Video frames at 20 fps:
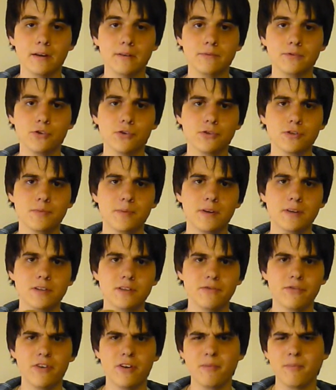John Smith is
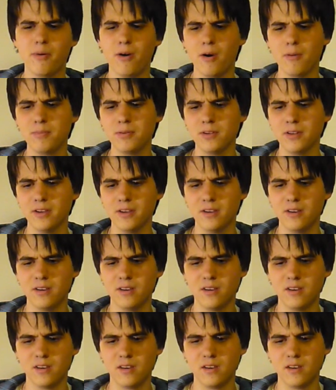a very popular,
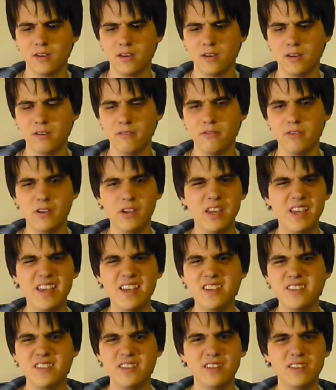very
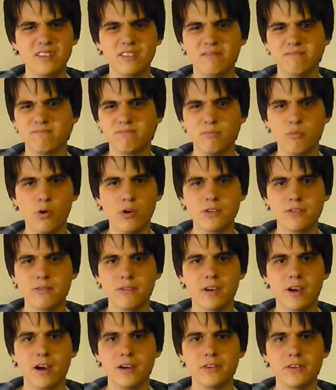easy,
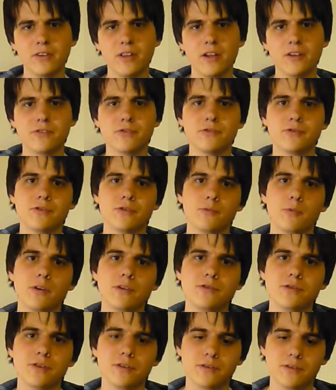watery kind of nitrogen
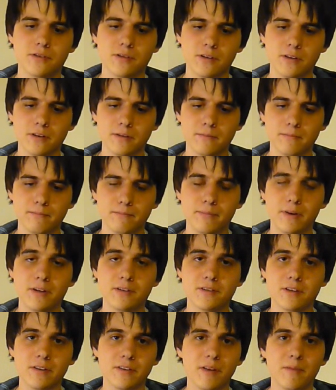widget
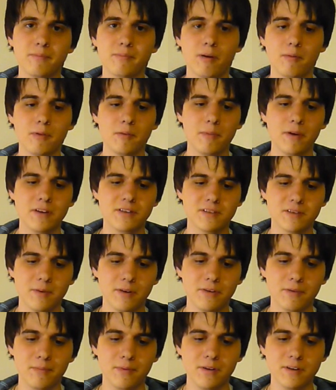bitter, and that probably makes some
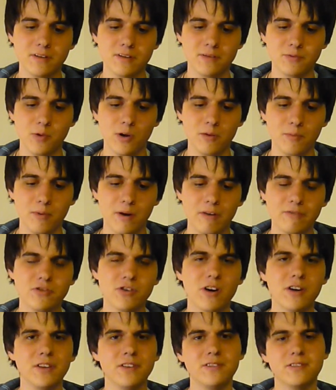other beers as well, but I've
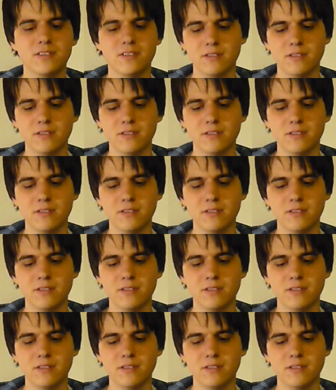tried it.